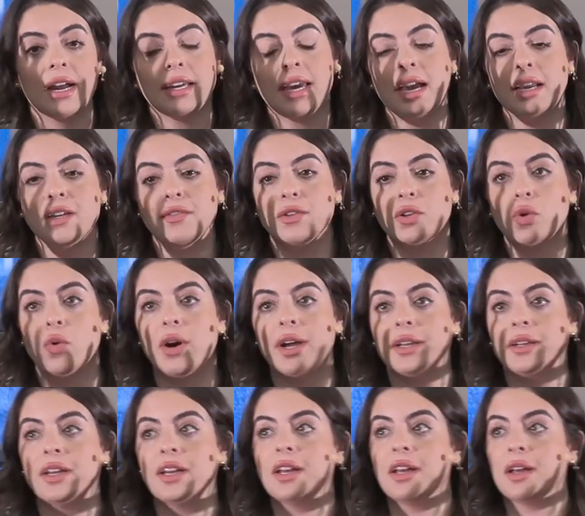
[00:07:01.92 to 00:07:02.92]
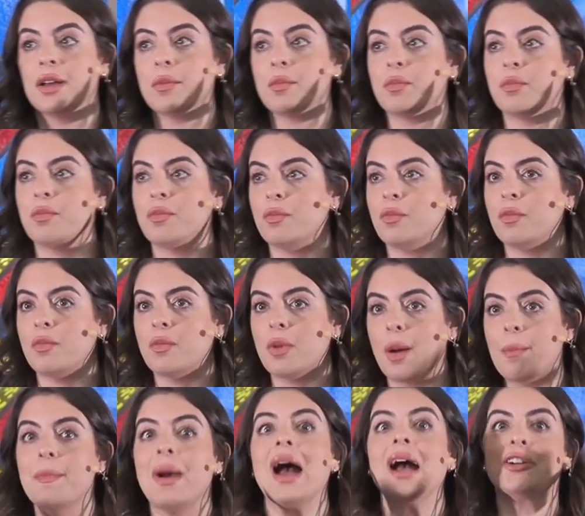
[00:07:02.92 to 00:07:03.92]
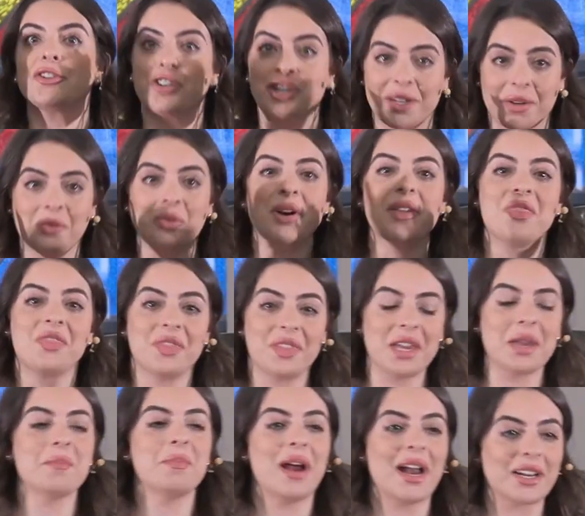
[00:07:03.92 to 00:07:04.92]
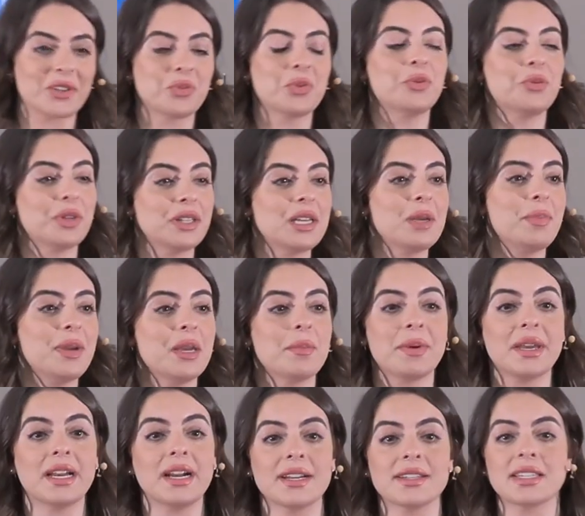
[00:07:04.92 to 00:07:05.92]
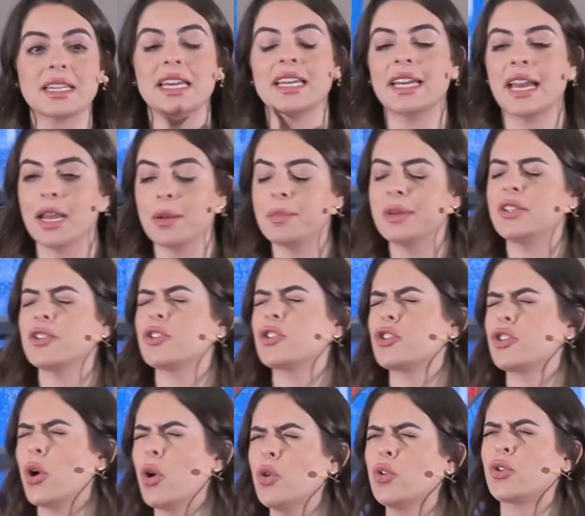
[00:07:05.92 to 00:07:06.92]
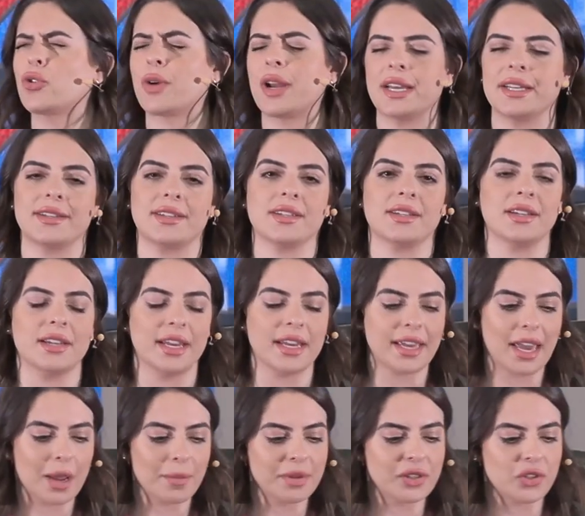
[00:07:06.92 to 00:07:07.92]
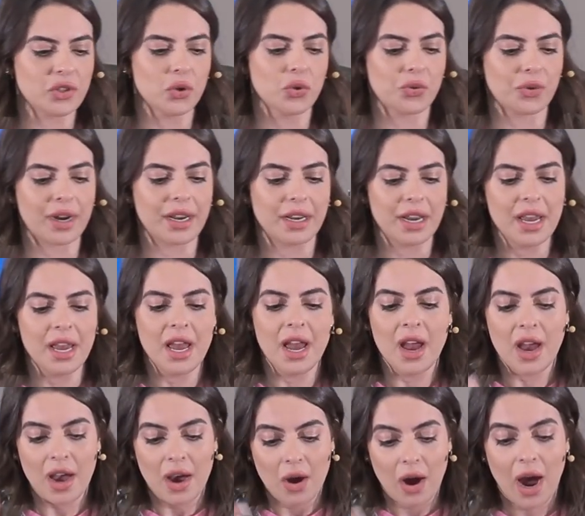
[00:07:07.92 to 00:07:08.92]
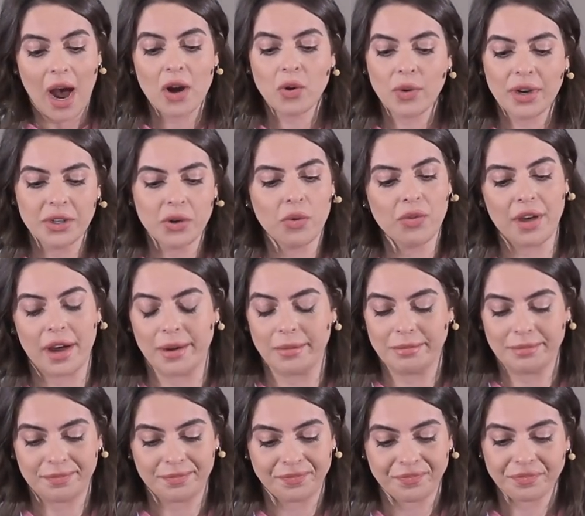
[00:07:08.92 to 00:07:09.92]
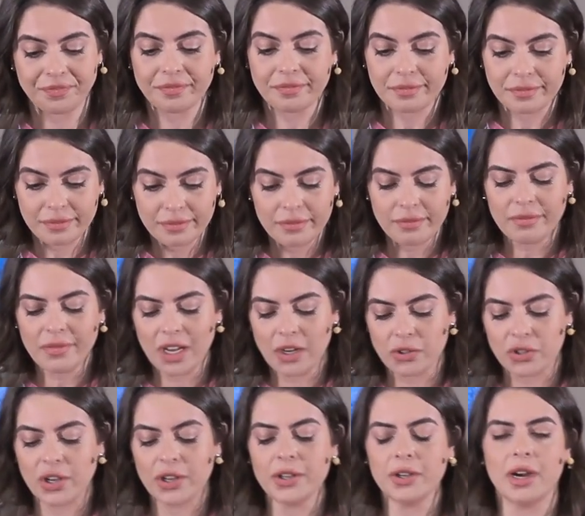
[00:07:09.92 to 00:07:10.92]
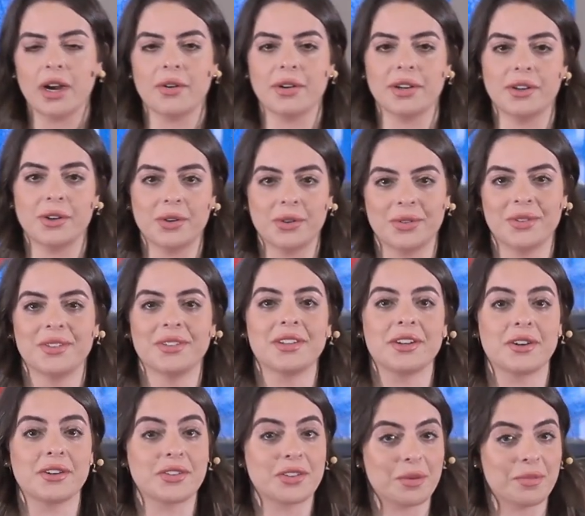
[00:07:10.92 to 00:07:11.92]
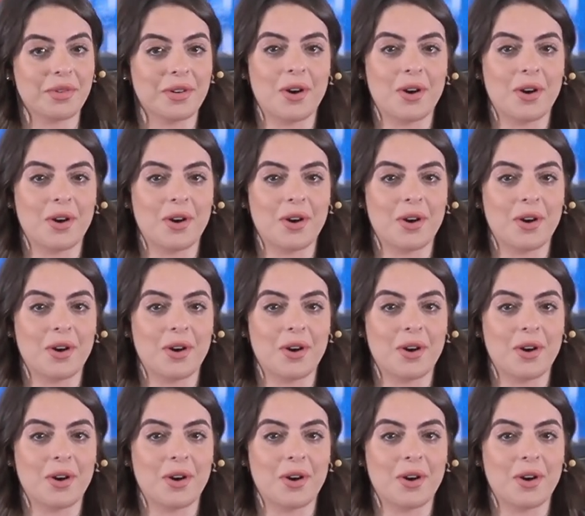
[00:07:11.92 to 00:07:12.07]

I can't even quite imagine what the impact would really be because it can be so great. It can be so great. How do I know that? I'll tell you how I know. There are some